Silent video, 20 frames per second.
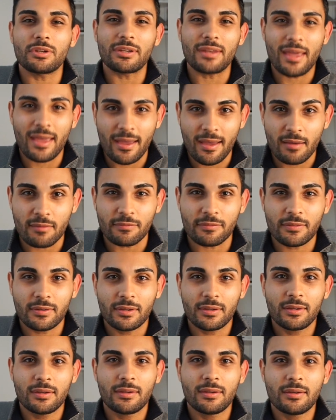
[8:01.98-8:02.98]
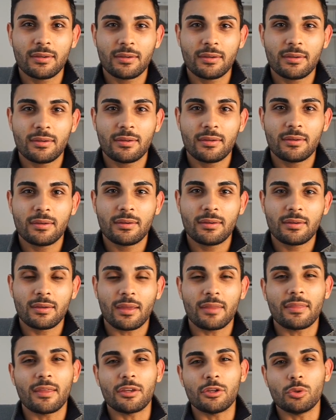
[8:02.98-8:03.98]
have
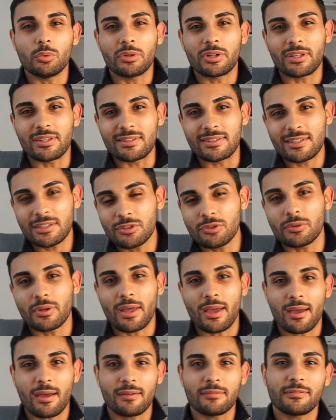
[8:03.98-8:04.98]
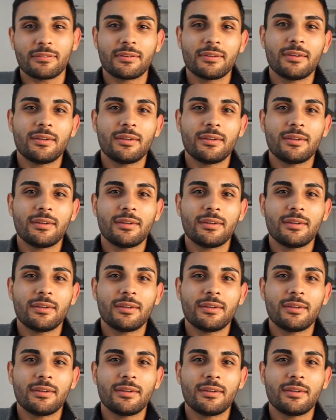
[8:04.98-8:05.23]
and that you will continue to have